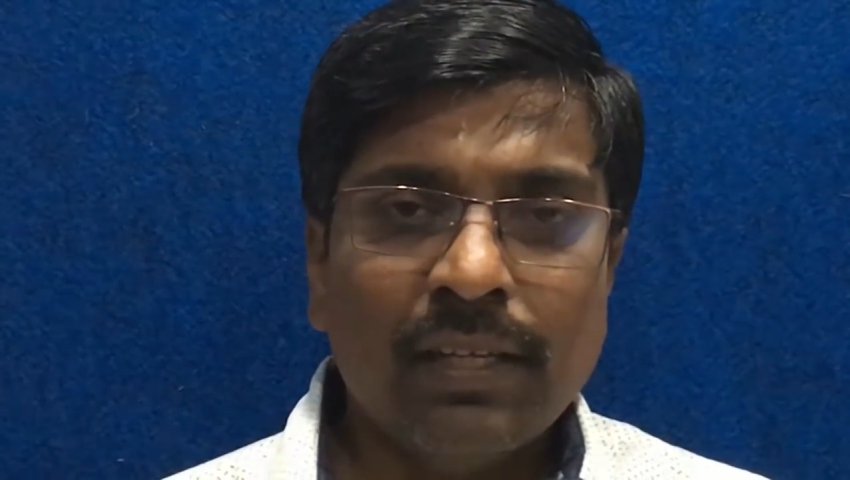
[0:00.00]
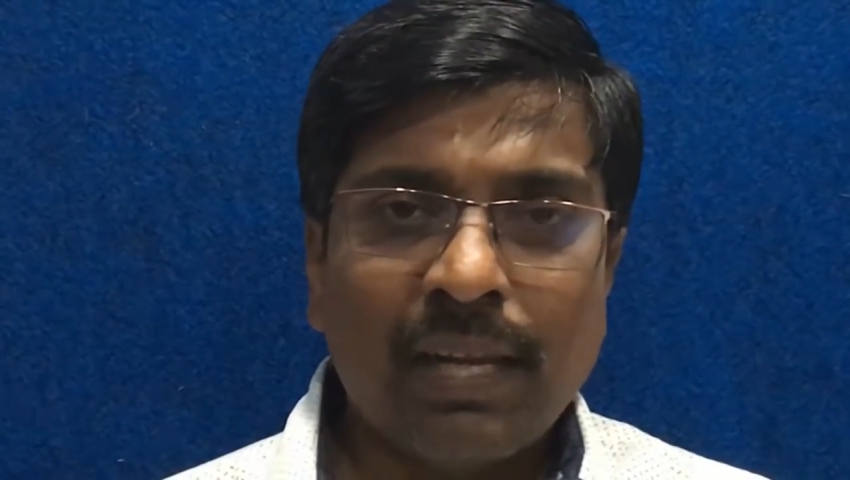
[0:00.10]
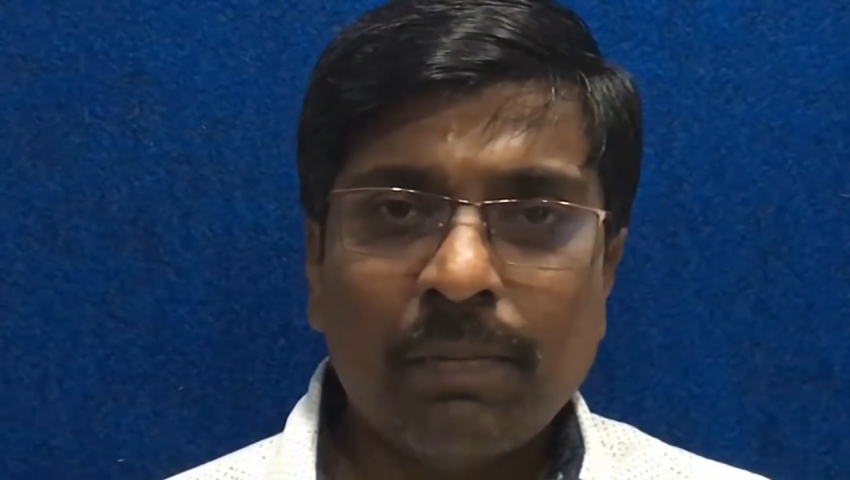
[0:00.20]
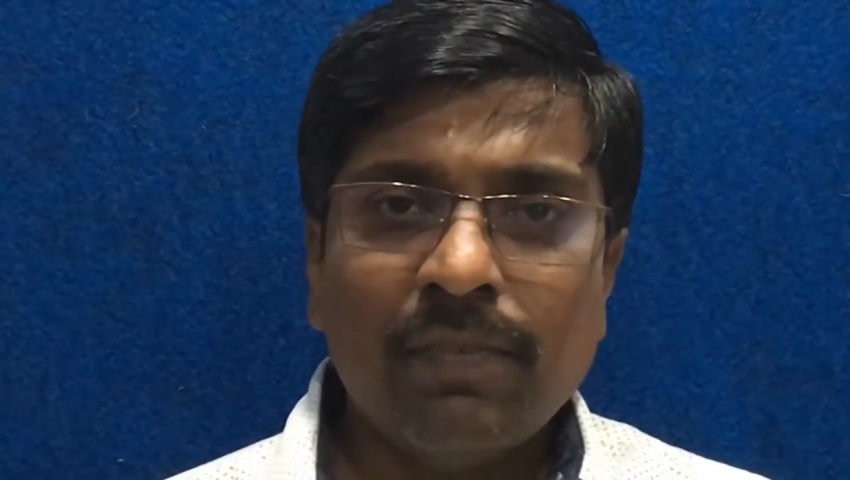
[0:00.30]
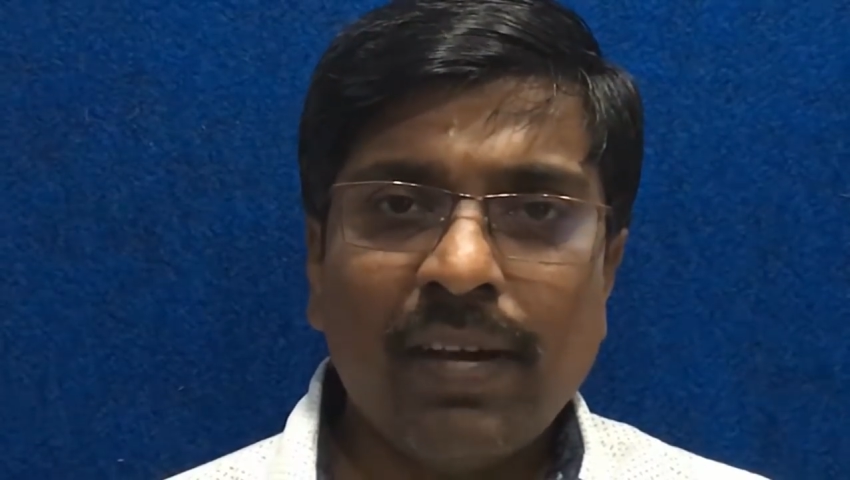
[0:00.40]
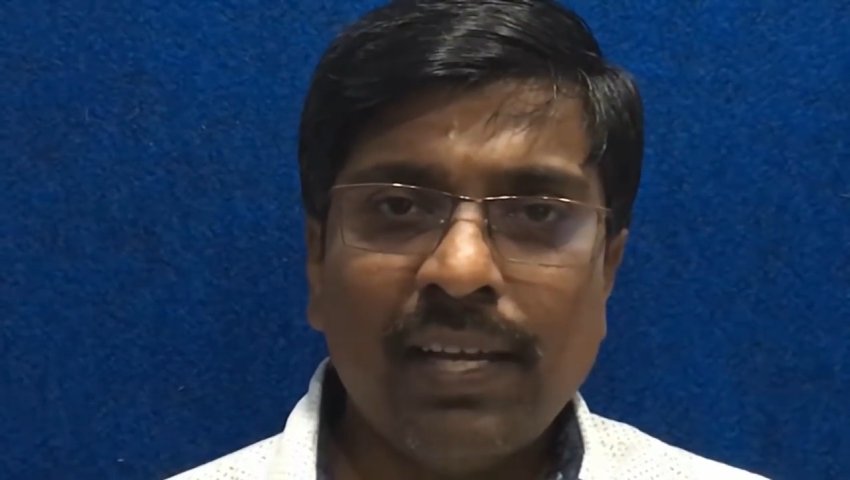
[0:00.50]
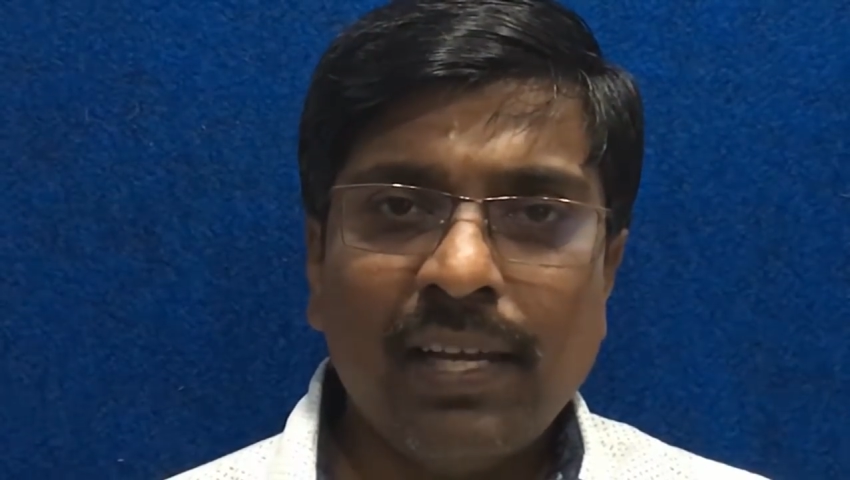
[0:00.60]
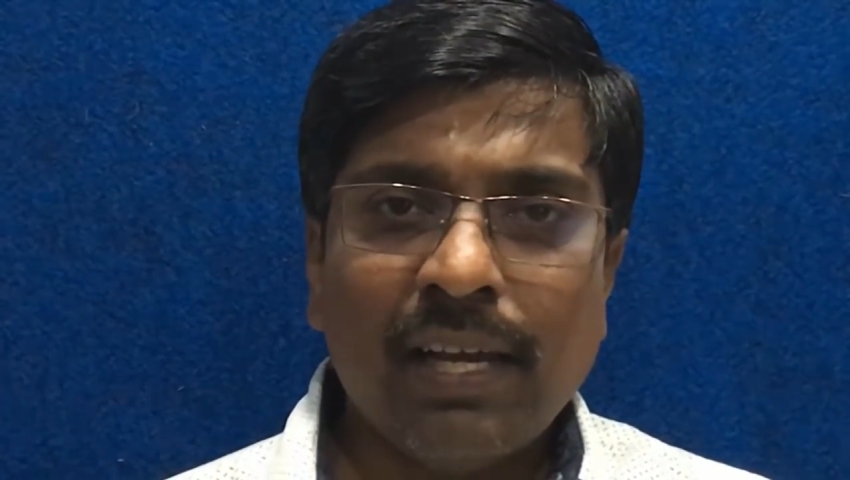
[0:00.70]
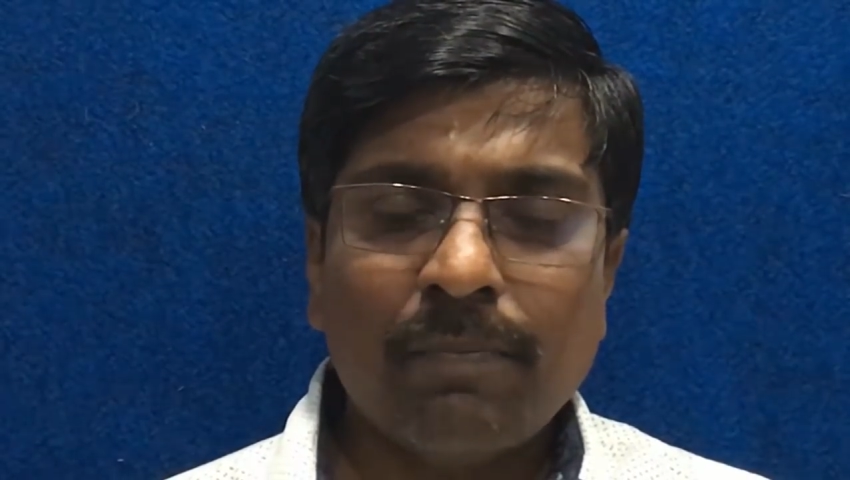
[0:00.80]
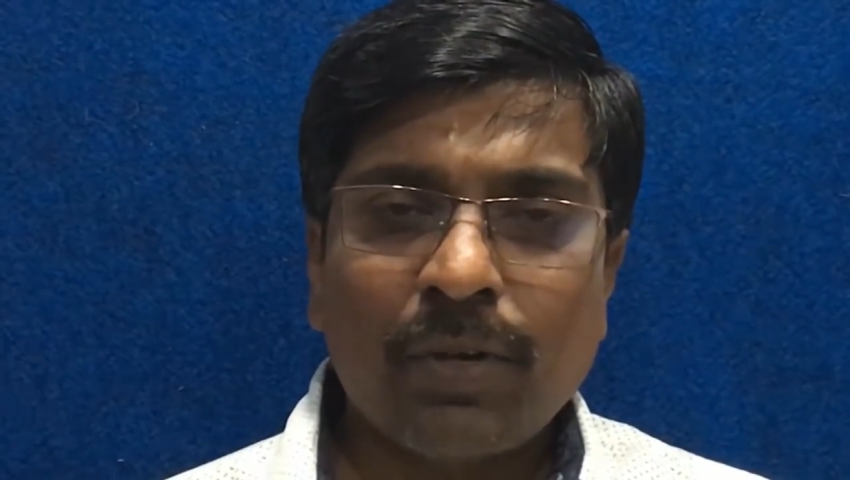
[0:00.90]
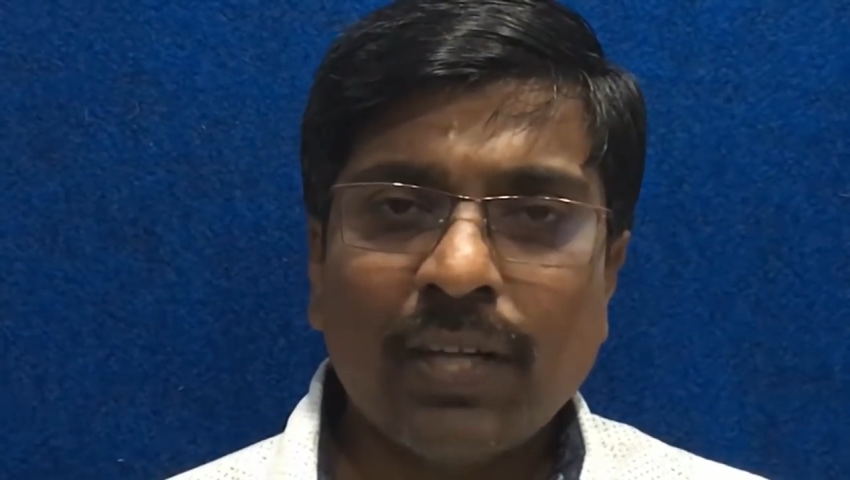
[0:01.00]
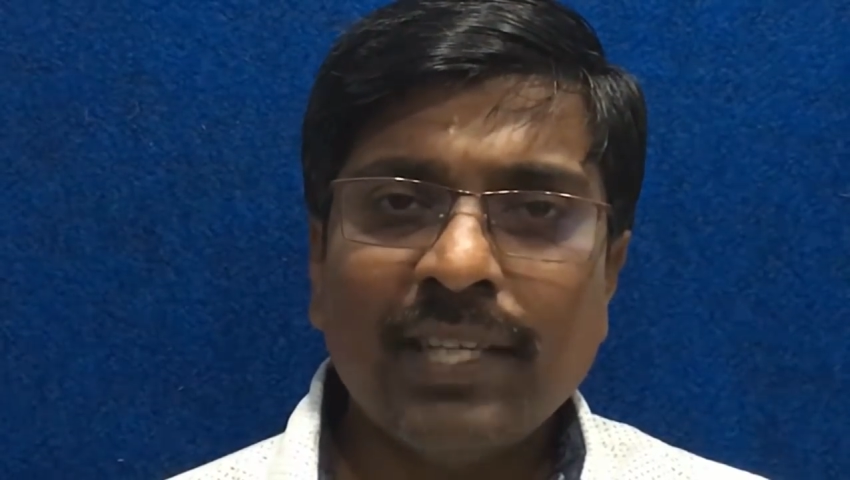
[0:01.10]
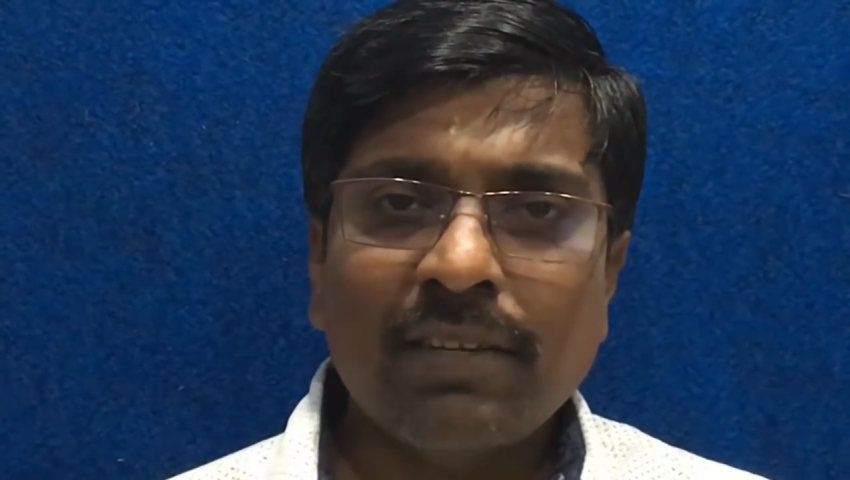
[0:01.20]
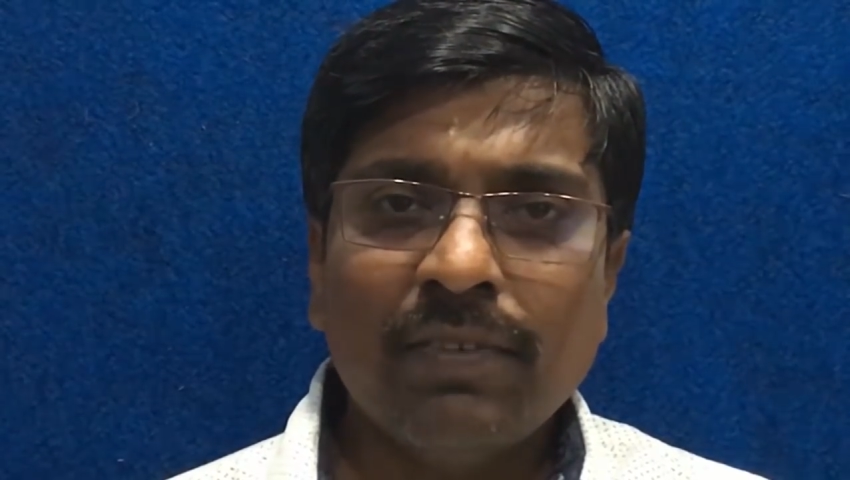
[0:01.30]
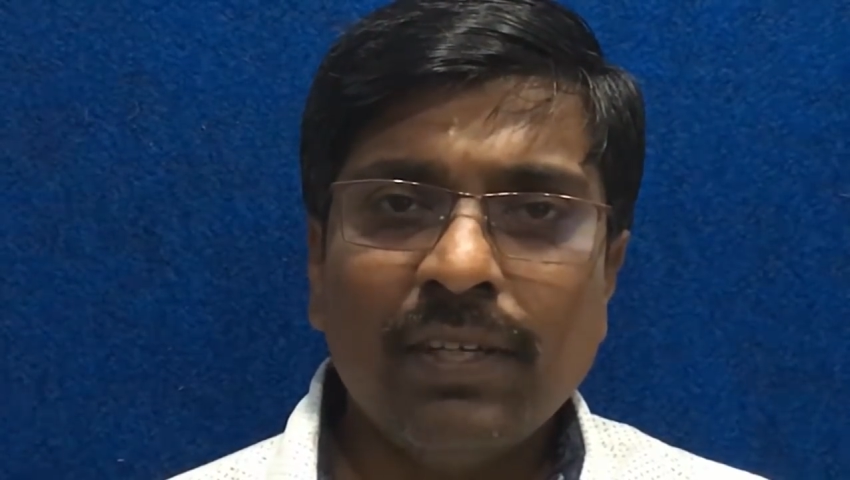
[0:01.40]
Number one,
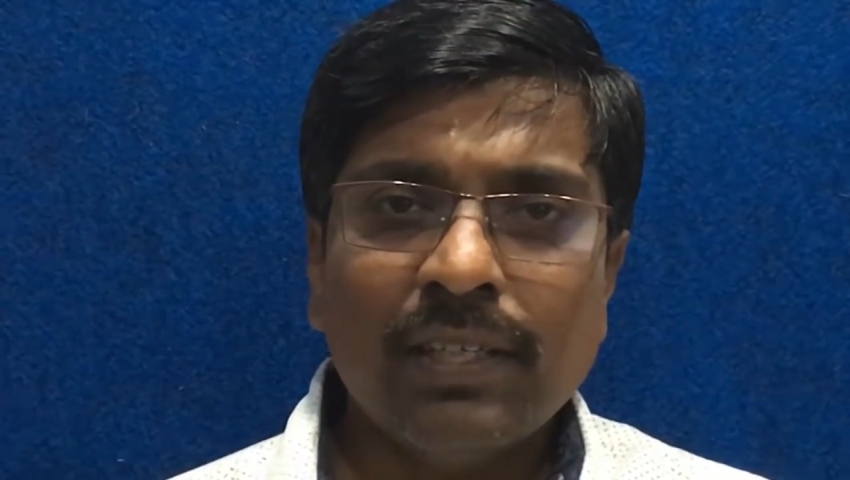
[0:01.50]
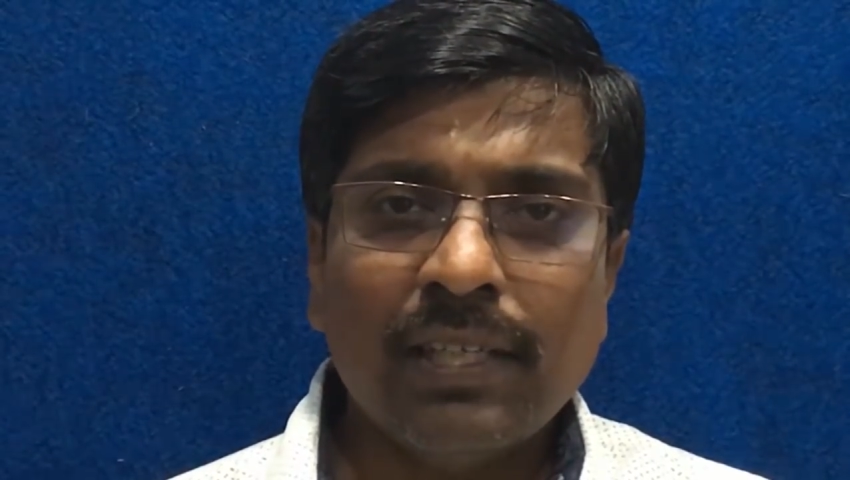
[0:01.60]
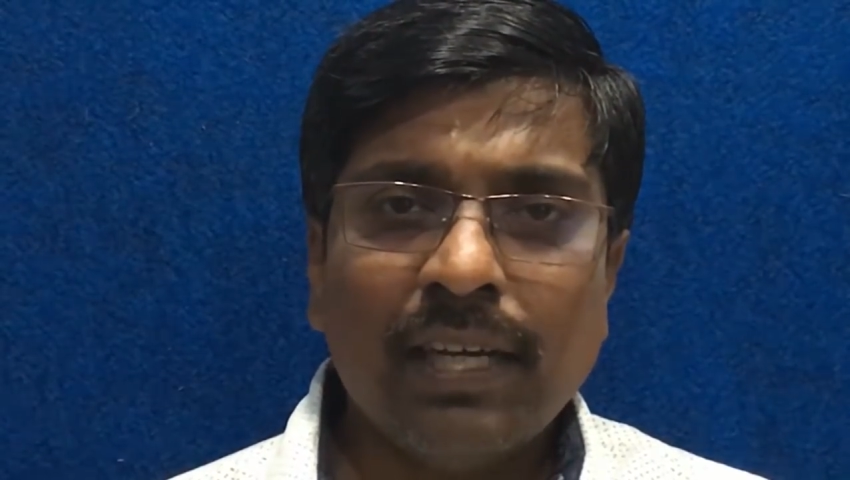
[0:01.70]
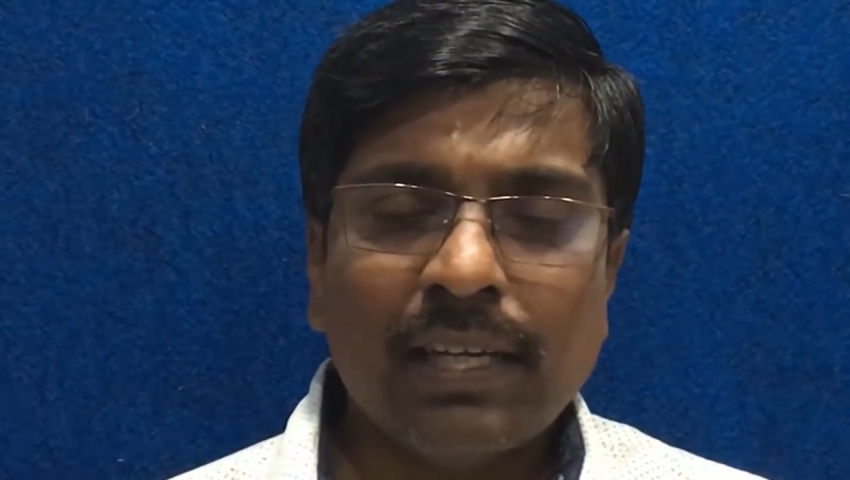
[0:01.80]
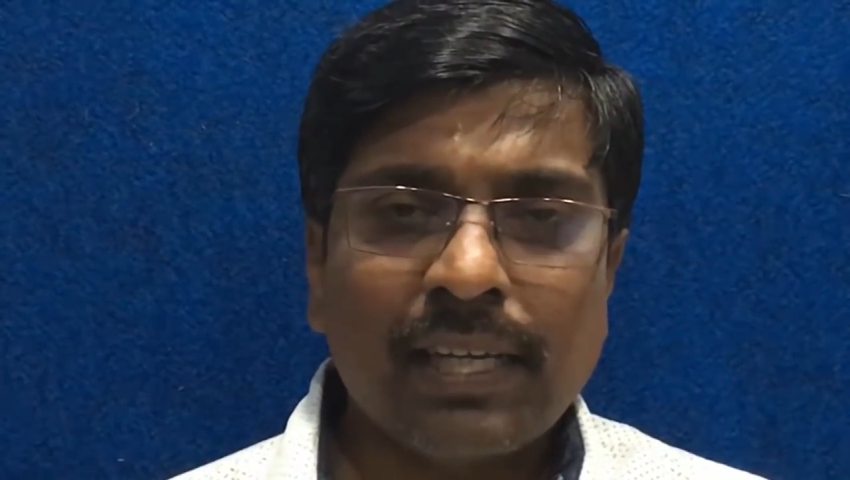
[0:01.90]
project work